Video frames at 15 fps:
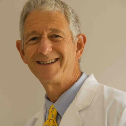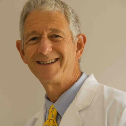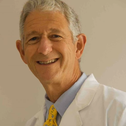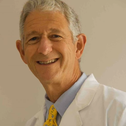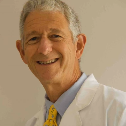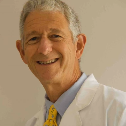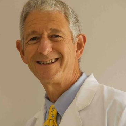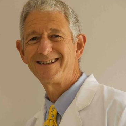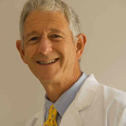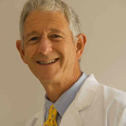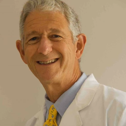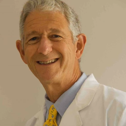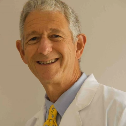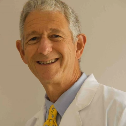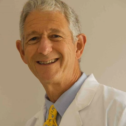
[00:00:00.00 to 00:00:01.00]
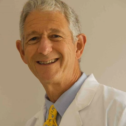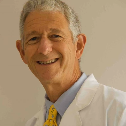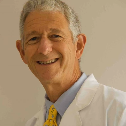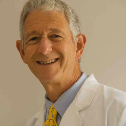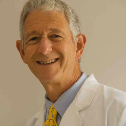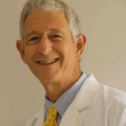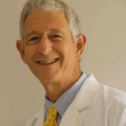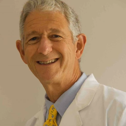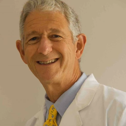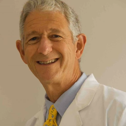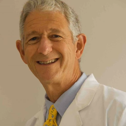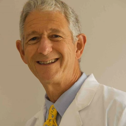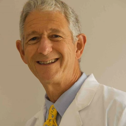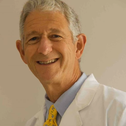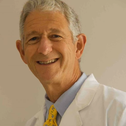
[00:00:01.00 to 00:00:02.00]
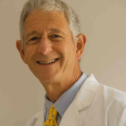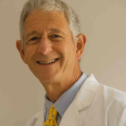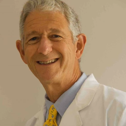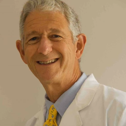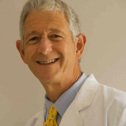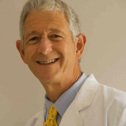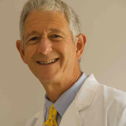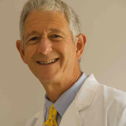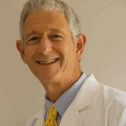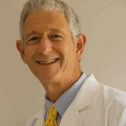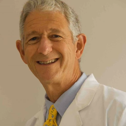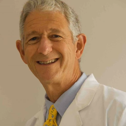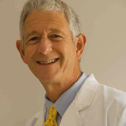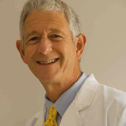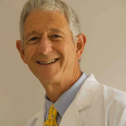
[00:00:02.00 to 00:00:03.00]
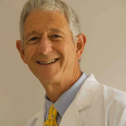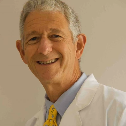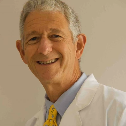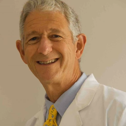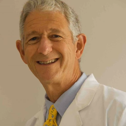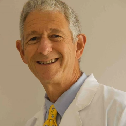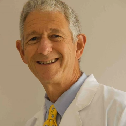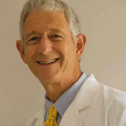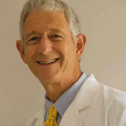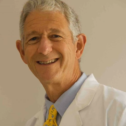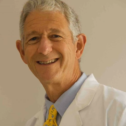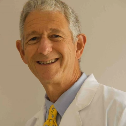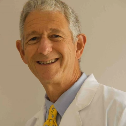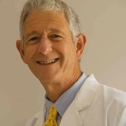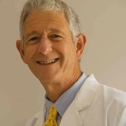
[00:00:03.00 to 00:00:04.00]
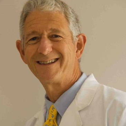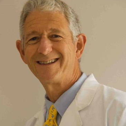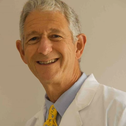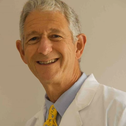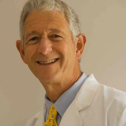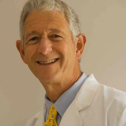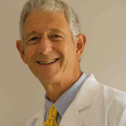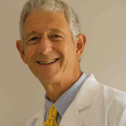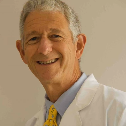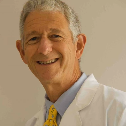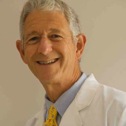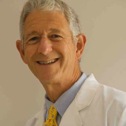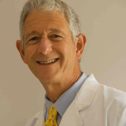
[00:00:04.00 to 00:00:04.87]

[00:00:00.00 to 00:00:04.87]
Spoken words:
(no lip movement)